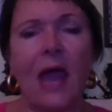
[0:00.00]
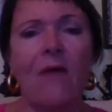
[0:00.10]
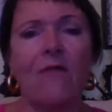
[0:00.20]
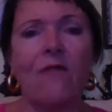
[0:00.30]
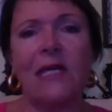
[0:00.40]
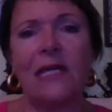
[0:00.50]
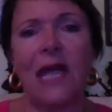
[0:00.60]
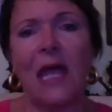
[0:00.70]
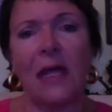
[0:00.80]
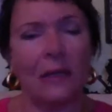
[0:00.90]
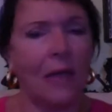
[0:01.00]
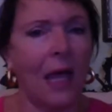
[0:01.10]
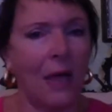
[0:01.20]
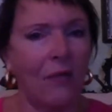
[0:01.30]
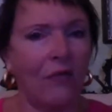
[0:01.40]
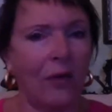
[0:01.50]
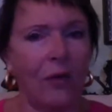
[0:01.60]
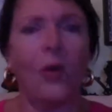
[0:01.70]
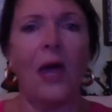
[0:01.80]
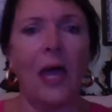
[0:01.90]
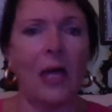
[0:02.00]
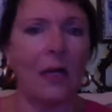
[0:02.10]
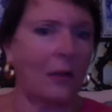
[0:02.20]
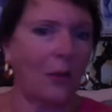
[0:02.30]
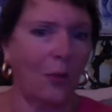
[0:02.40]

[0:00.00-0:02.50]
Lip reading: every day in every way